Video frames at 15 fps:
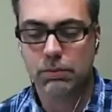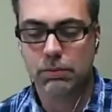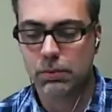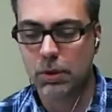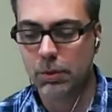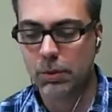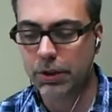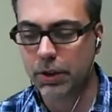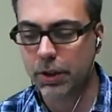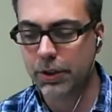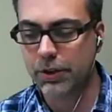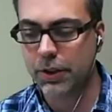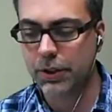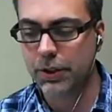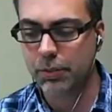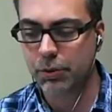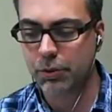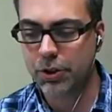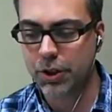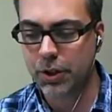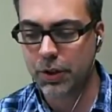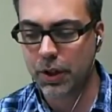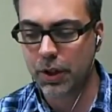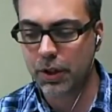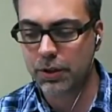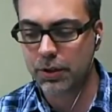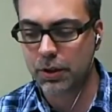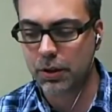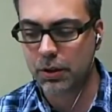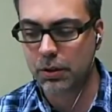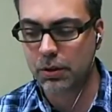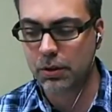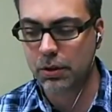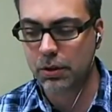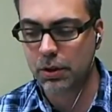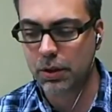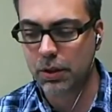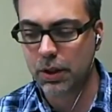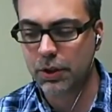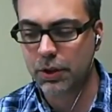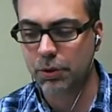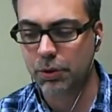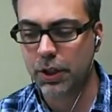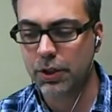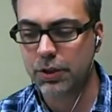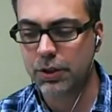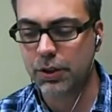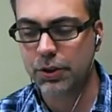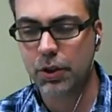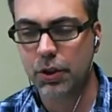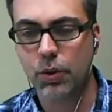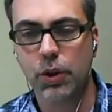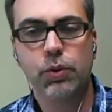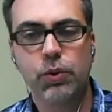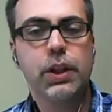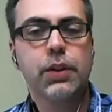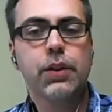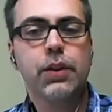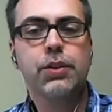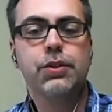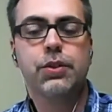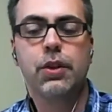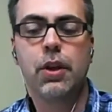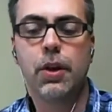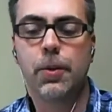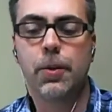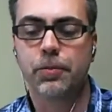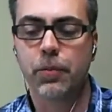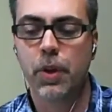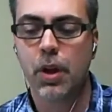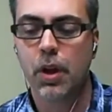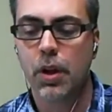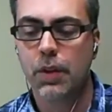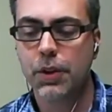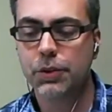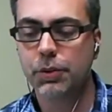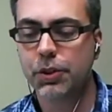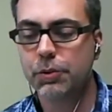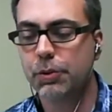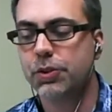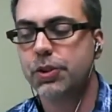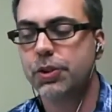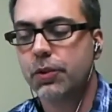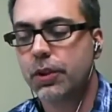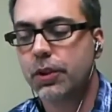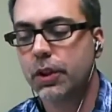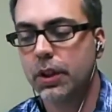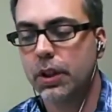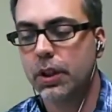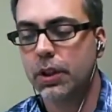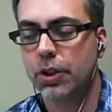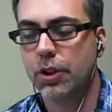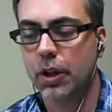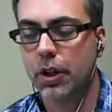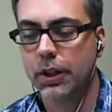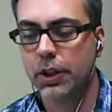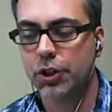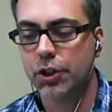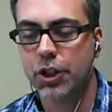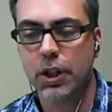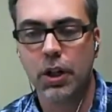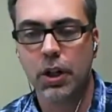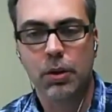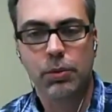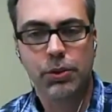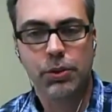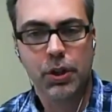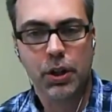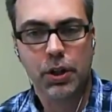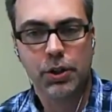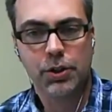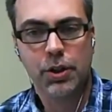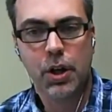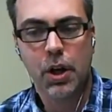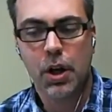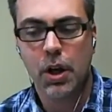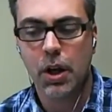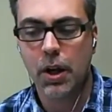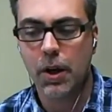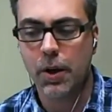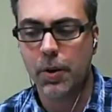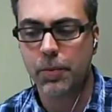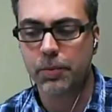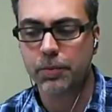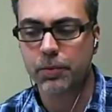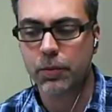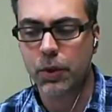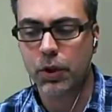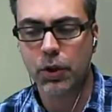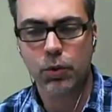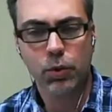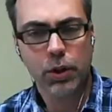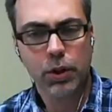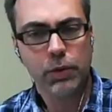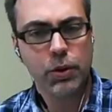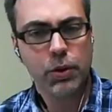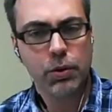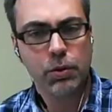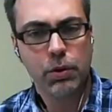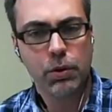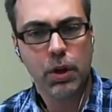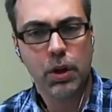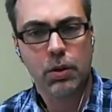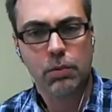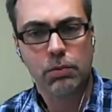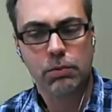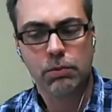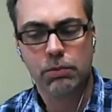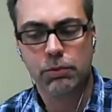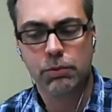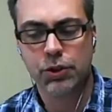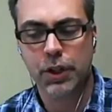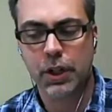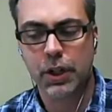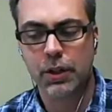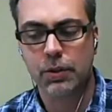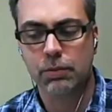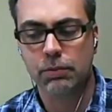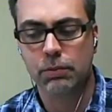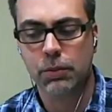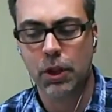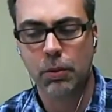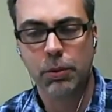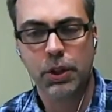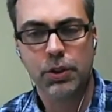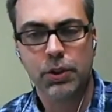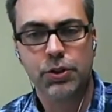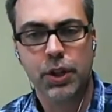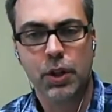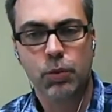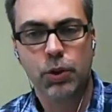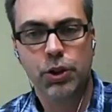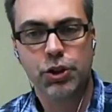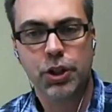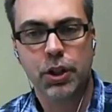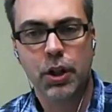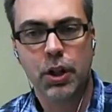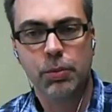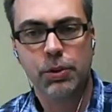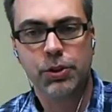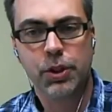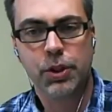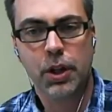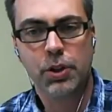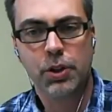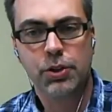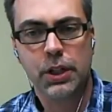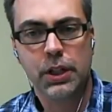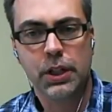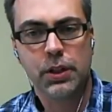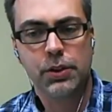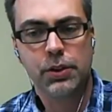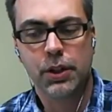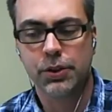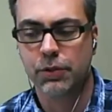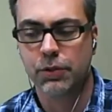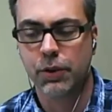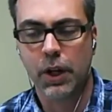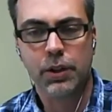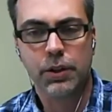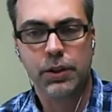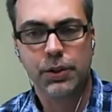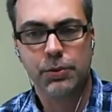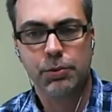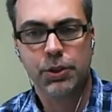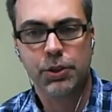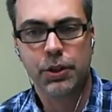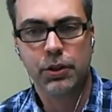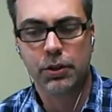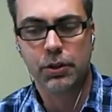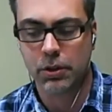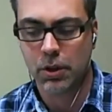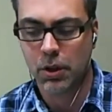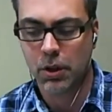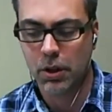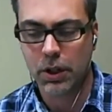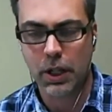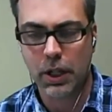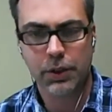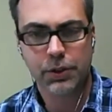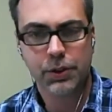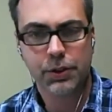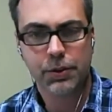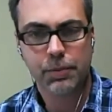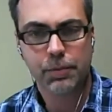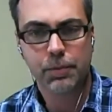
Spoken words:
makes a lot of sense. I appreciate that that explanation. So in reading this, this was specifically targeting Qigong massage. Could one of you just kind of help me understand what Qigong massage is as defined in this particular analysis?